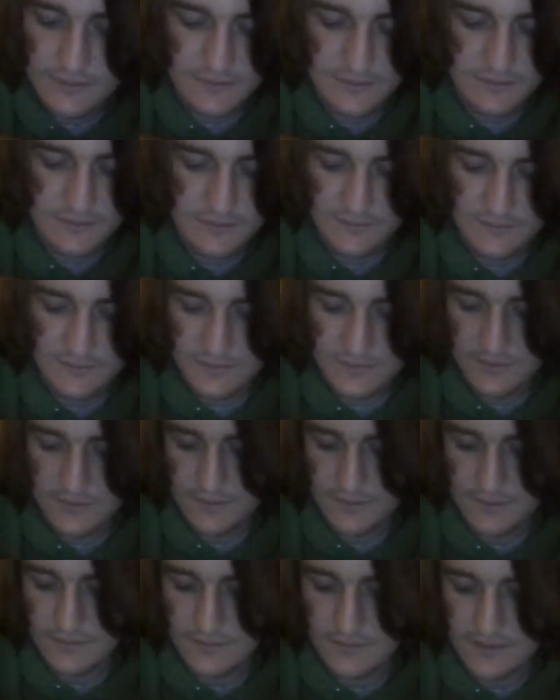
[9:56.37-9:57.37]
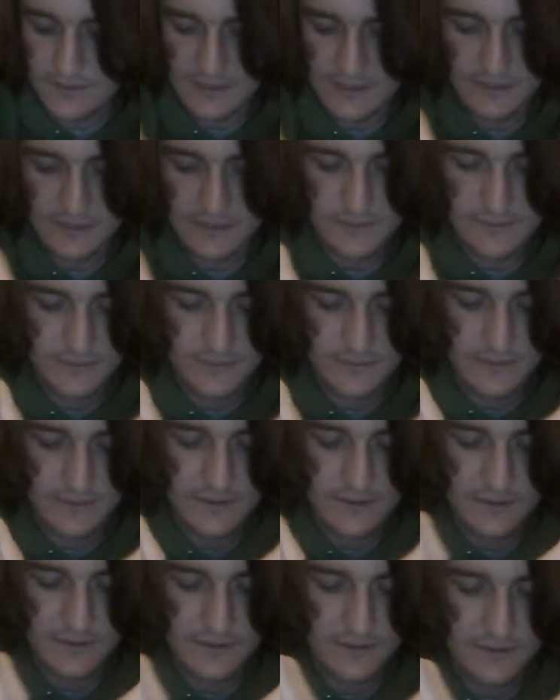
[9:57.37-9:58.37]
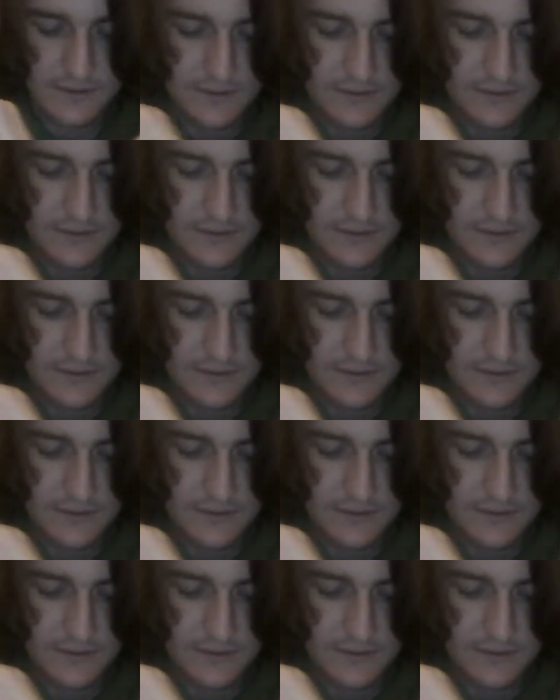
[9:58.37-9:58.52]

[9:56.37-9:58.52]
what do we have here?